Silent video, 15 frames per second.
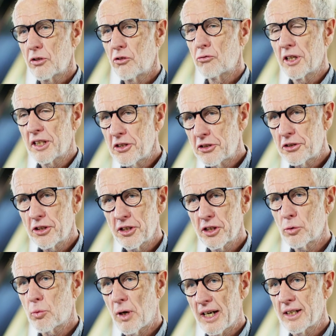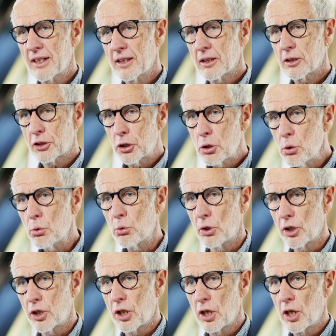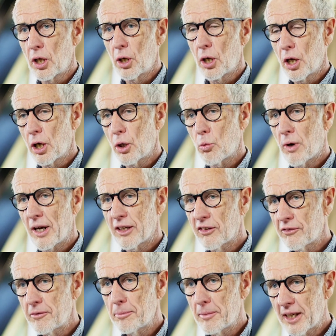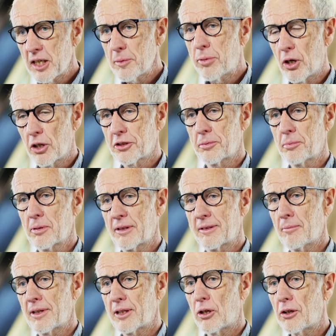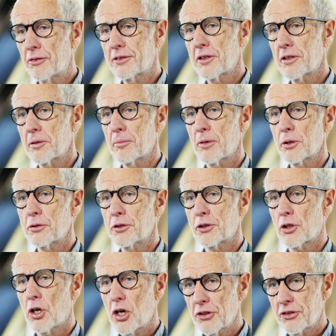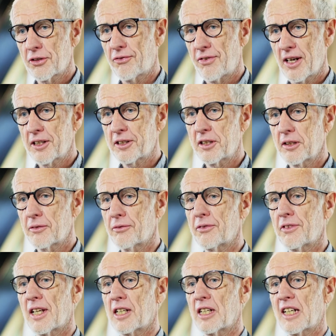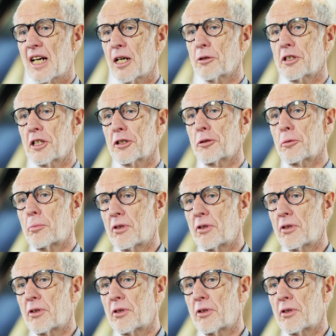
Registers is one tool, one of many possible, but often the most cost-effective, that allows us to